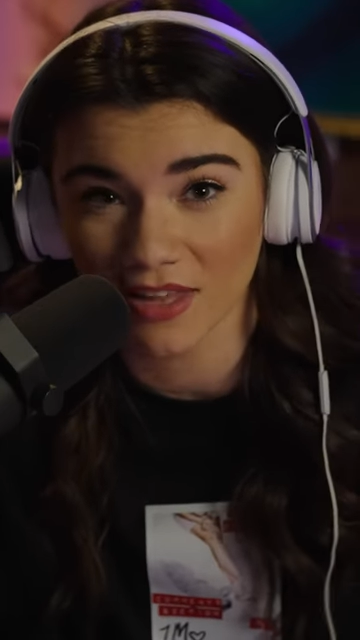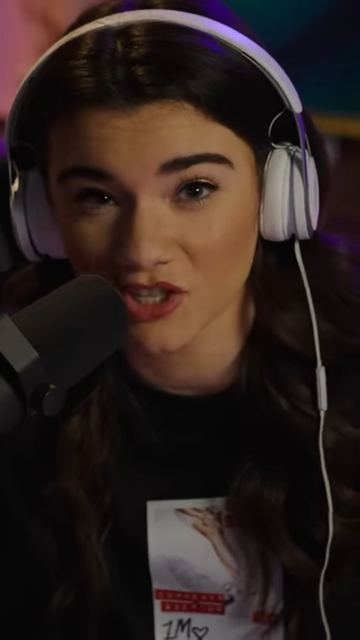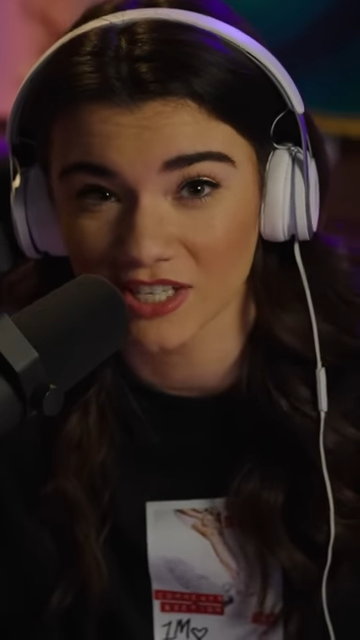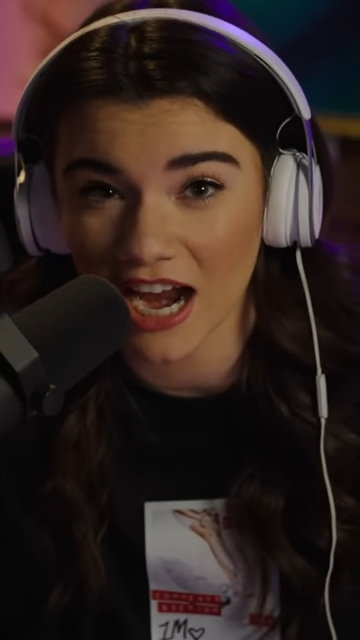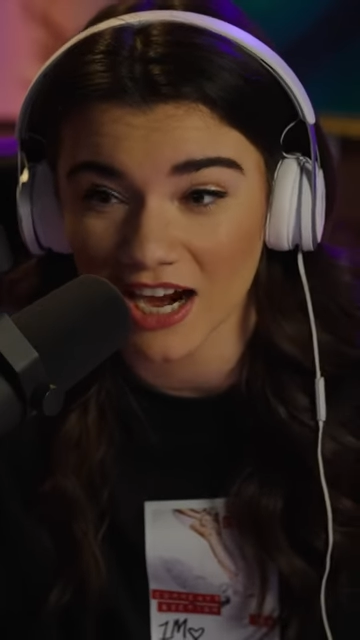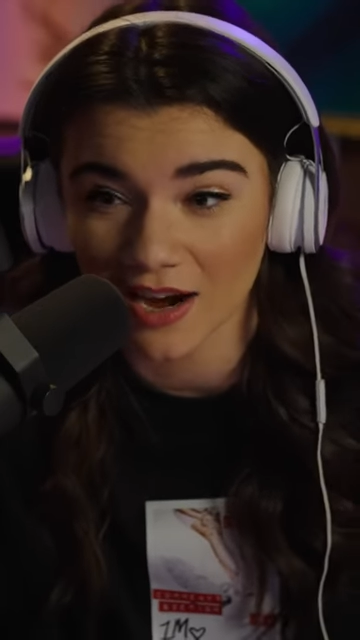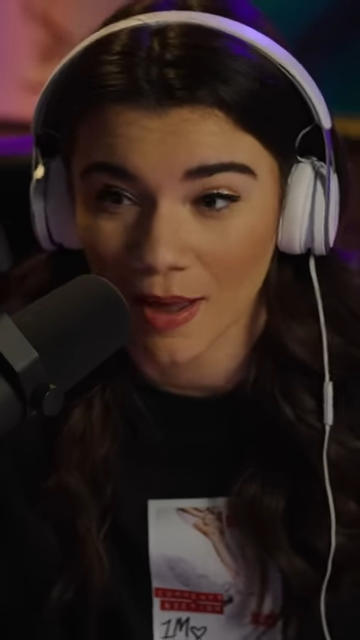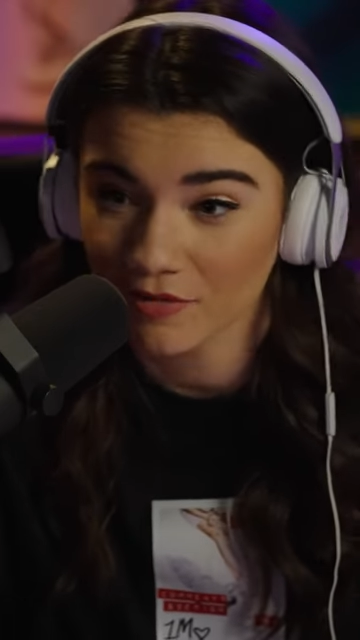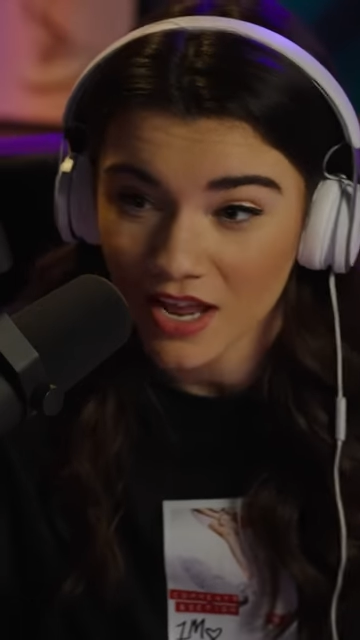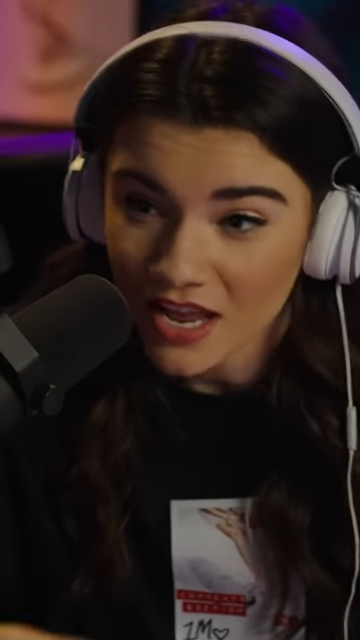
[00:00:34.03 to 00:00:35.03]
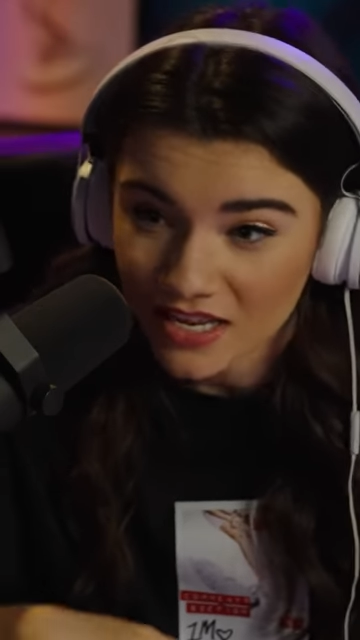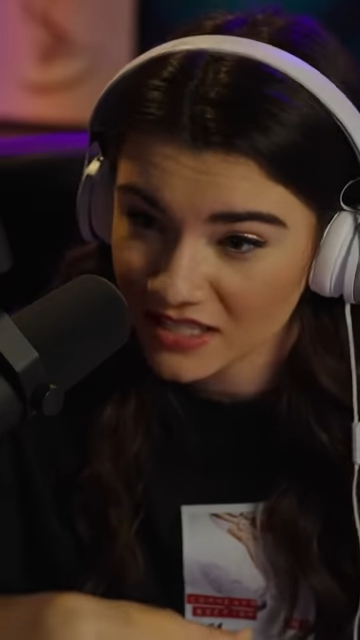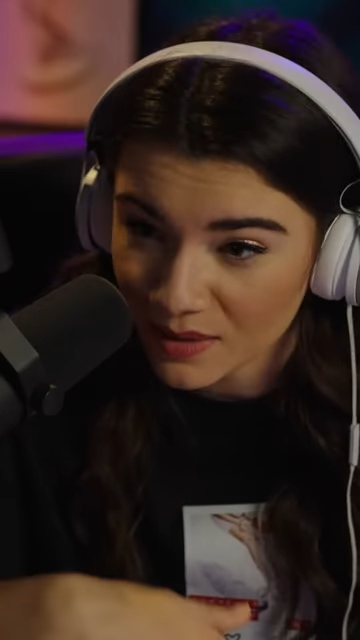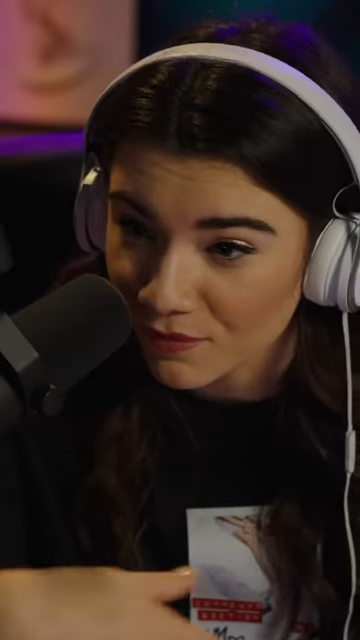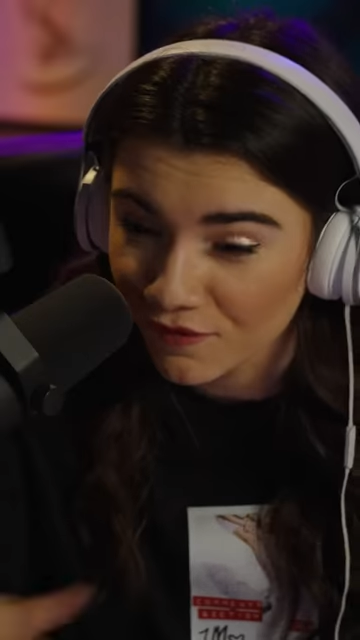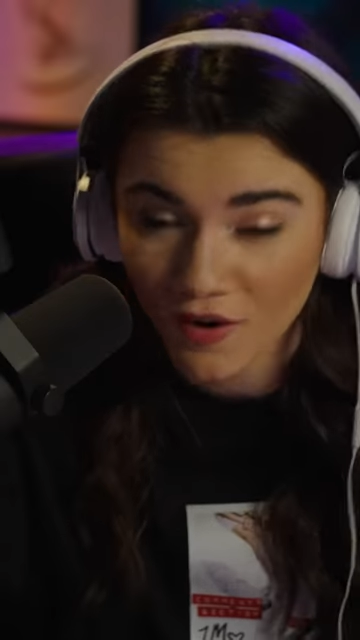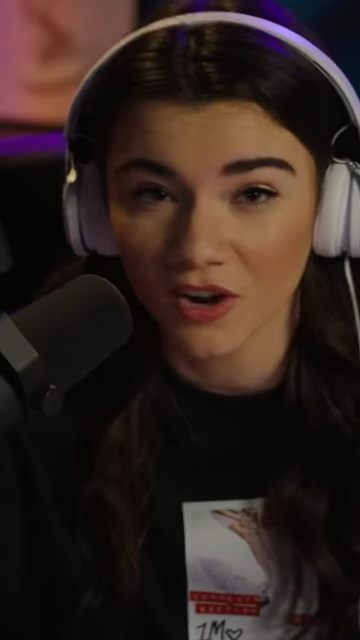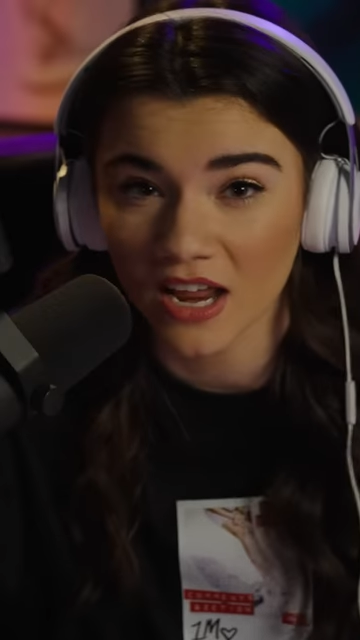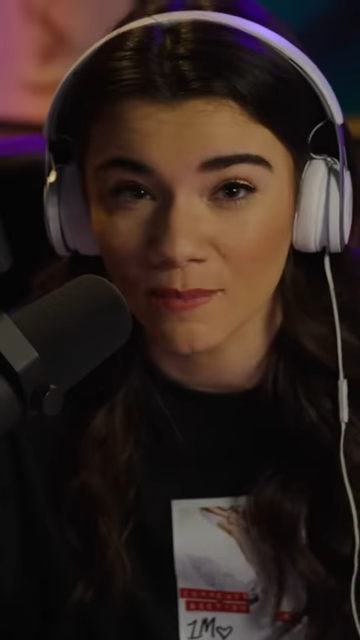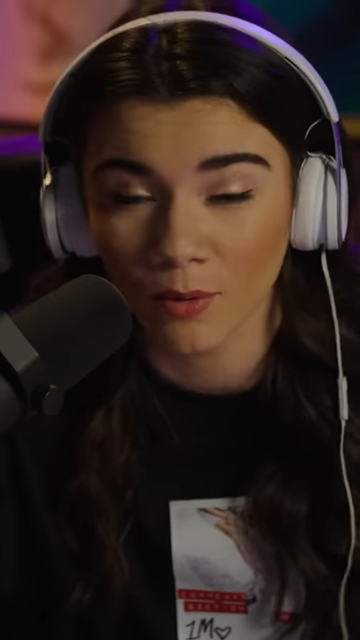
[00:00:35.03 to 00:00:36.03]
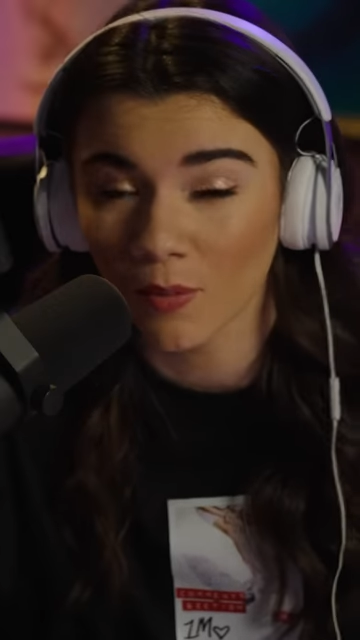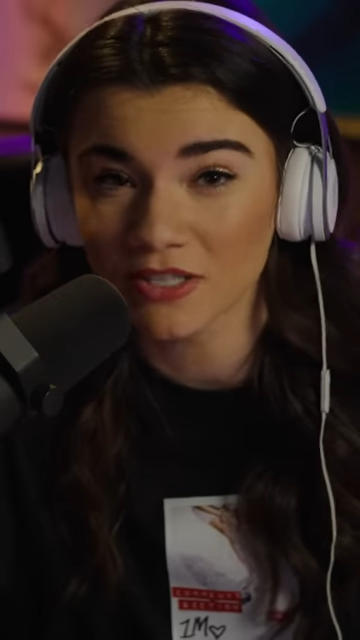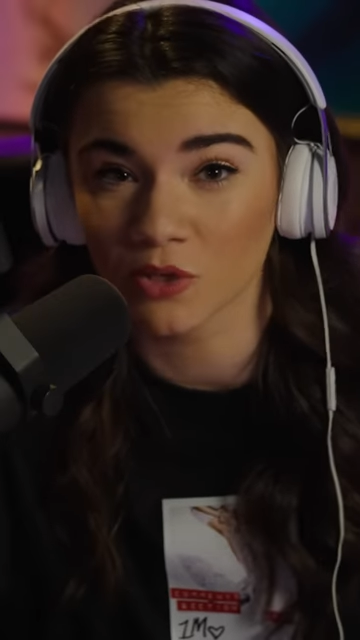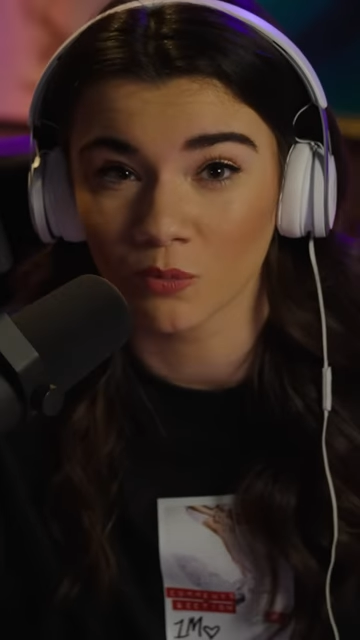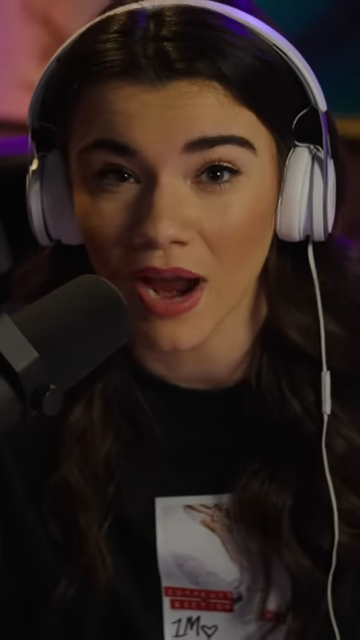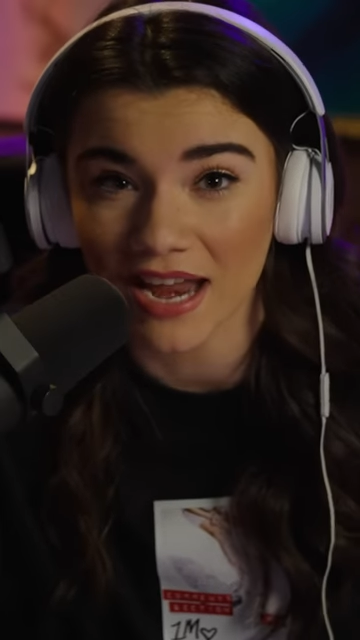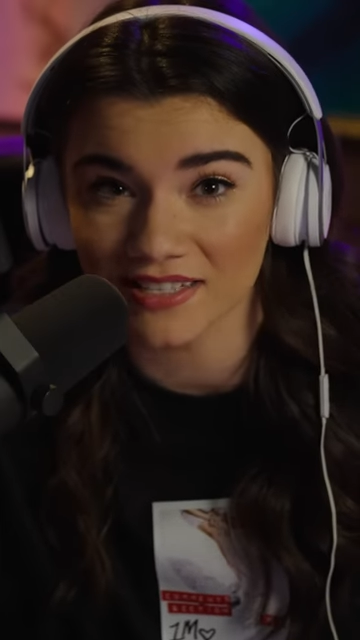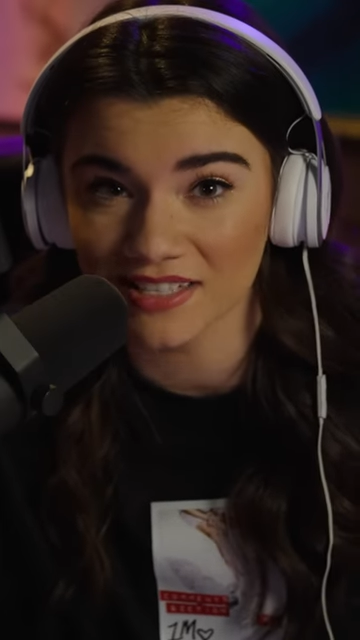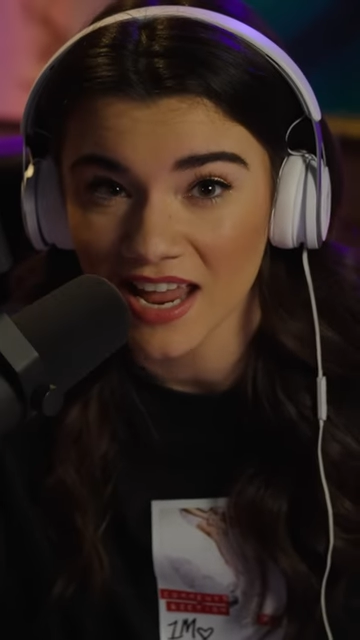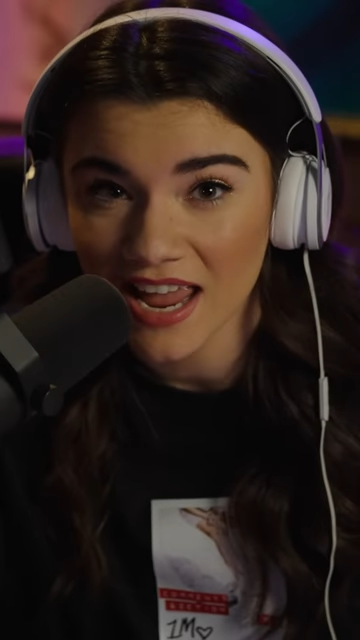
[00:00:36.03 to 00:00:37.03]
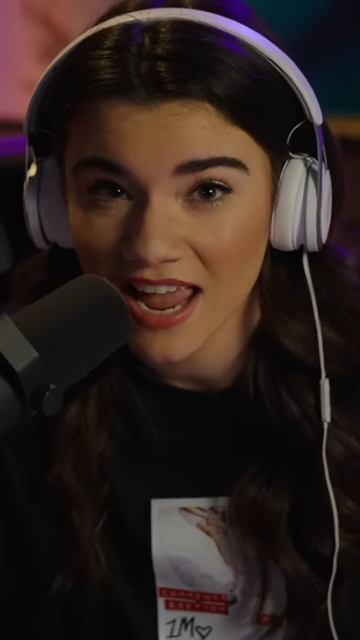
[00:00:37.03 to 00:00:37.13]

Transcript: They just care about subverting parental rights